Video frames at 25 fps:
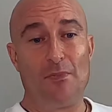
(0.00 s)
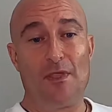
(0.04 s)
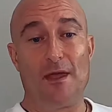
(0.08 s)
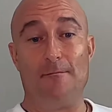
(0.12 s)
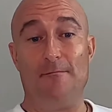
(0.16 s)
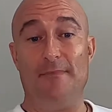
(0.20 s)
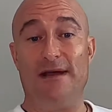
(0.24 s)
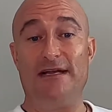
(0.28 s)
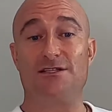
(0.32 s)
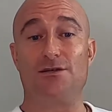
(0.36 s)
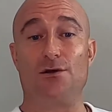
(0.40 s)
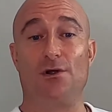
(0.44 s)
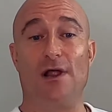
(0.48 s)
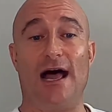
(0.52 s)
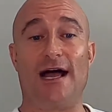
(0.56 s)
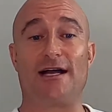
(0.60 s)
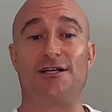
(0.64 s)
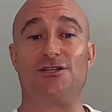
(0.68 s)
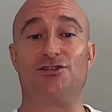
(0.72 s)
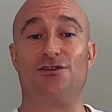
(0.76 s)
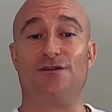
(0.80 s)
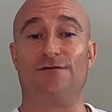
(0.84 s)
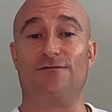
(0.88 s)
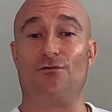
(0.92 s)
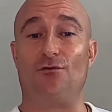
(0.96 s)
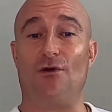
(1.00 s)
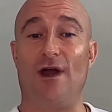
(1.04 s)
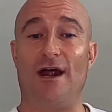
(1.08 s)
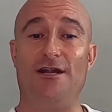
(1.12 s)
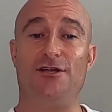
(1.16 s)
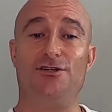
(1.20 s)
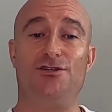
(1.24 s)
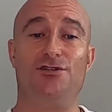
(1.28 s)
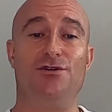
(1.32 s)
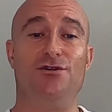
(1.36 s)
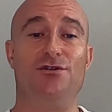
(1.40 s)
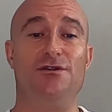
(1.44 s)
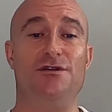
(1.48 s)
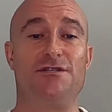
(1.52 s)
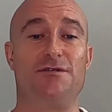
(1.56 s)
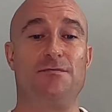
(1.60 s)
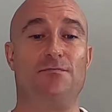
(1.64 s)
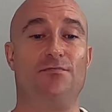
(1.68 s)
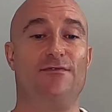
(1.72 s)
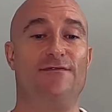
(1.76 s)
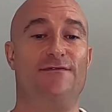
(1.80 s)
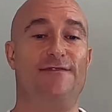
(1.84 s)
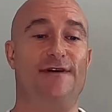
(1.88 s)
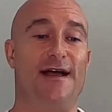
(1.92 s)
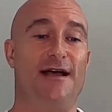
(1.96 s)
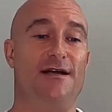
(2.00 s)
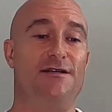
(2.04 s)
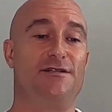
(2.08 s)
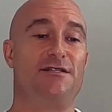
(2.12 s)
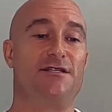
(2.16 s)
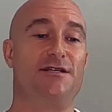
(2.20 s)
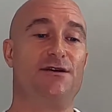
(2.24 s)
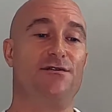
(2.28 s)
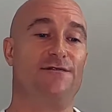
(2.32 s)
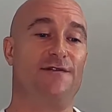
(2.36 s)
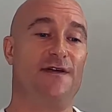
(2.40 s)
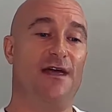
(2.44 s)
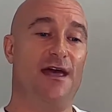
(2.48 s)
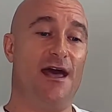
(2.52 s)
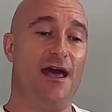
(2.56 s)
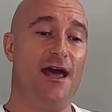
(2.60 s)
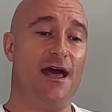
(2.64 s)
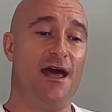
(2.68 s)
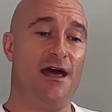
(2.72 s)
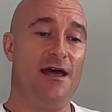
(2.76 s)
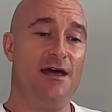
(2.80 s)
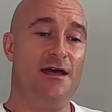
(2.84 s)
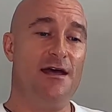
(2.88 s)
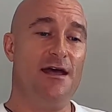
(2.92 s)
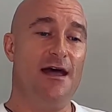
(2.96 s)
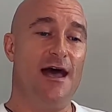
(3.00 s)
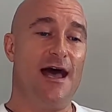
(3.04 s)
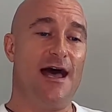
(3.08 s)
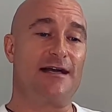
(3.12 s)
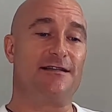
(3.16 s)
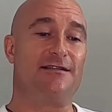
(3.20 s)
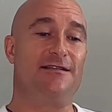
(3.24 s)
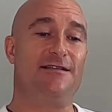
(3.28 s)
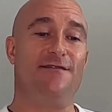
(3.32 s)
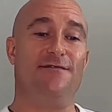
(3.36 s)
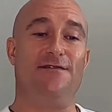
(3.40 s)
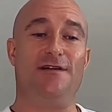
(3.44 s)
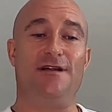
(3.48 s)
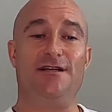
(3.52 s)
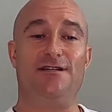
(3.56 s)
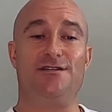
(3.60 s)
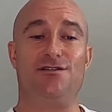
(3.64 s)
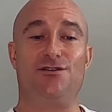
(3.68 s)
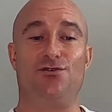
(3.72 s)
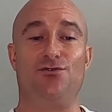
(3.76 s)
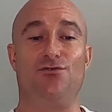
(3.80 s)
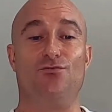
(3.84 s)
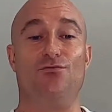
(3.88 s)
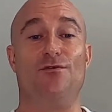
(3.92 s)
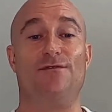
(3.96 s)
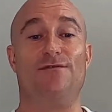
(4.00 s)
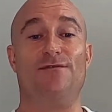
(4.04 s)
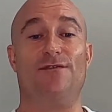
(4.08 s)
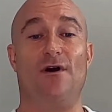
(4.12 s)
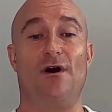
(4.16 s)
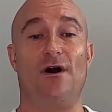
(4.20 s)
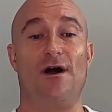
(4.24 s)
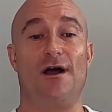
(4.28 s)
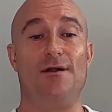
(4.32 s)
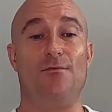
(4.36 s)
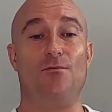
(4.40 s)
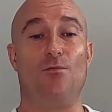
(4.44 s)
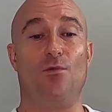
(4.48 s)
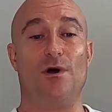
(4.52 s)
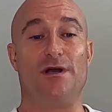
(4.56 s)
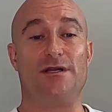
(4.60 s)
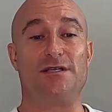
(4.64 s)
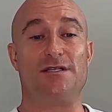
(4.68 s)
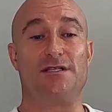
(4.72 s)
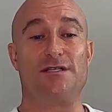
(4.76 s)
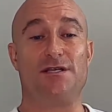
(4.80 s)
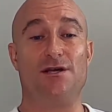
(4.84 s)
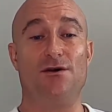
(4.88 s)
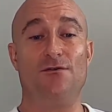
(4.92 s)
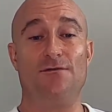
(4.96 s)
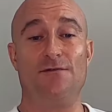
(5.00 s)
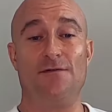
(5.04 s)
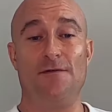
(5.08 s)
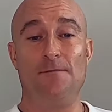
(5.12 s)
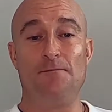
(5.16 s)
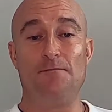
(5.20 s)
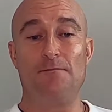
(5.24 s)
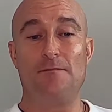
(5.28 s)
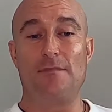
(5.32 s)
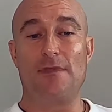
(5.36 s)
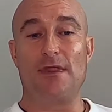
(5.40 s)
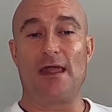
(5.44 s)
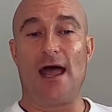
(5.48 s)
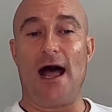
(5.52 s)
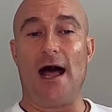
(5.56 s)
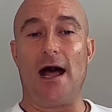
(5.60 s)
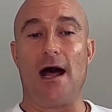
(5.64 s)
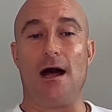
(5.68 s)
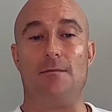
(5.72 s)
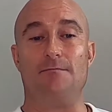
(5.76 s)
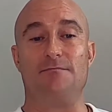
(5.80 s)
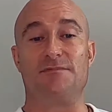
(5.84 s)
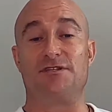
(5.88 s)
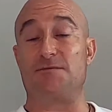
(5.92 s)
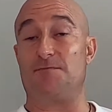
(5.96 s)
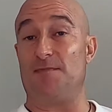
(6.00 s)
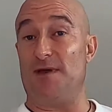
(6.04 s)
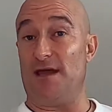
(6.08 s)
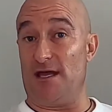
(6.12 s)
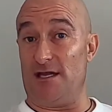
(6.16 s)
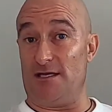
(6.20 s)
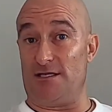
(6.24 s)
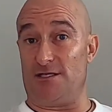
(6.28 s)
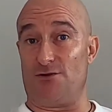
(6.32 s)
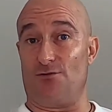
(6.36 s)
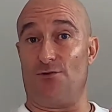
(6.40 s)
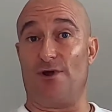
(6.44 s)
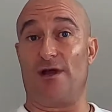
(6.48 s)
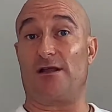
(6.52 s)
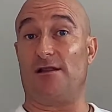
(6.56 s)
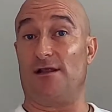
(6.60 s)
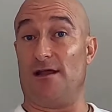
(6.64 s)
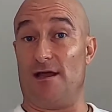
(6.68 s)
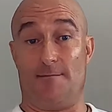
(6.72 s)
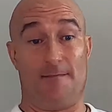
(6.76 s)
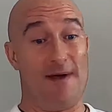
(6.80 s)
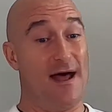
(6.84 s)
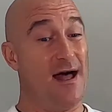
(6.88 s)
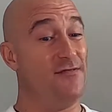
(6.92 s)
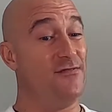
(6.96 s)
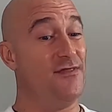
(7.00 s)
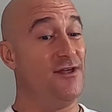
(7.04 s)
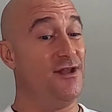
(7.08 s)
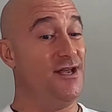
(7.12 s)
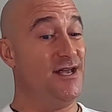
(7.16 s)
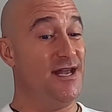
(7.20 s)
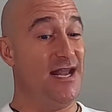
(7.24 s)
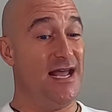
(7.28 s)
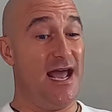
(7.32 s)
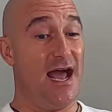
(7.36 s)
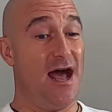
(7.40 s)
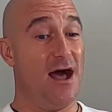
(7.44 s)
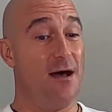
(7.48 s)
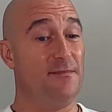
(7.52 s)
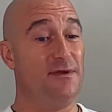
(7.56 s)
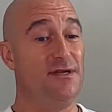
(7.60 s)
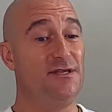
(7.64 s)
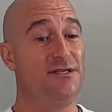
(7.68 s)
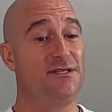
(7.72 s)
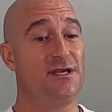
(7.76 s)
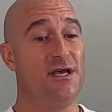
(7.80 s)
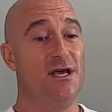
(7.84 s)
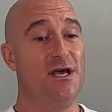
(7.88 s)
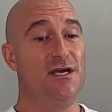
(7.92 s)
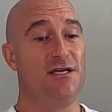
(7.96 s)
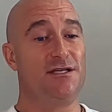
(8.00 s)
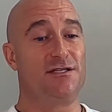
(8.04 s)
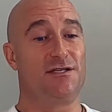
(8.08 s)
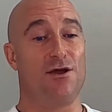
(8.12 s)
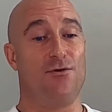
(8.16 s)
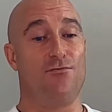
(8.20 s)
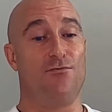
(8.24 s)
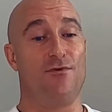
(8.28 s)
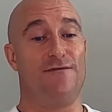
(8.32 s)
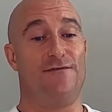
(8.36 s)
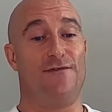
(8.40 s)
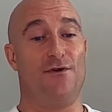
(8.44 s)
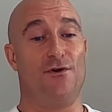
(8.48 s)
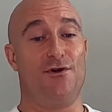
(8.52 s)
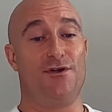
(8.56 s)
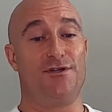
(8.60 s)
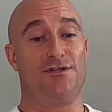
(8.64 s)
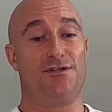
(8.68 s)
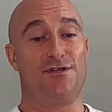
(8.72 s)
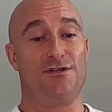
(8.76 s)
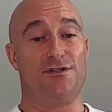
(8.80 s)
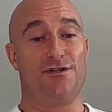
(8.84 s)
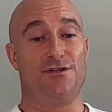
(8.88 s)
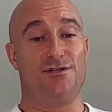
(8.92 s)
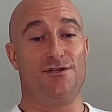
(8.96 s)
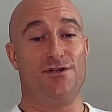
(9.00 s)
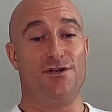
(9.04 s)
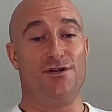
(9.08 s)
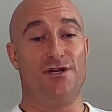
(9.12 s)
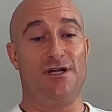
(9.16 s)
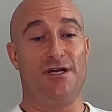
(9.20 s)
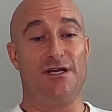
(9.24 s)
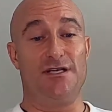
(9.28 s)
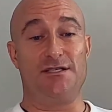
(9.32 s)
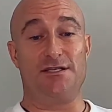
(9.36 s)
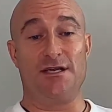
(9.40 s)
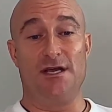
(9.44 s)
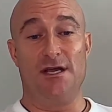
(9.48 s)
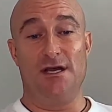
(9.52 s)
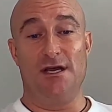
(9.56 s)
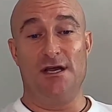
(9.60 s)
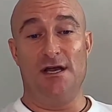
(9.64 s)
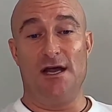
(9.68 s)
mental action of gratitude is a profound self-care activity to refine oneself. Speaking directly about the niyamas, so referring to the duties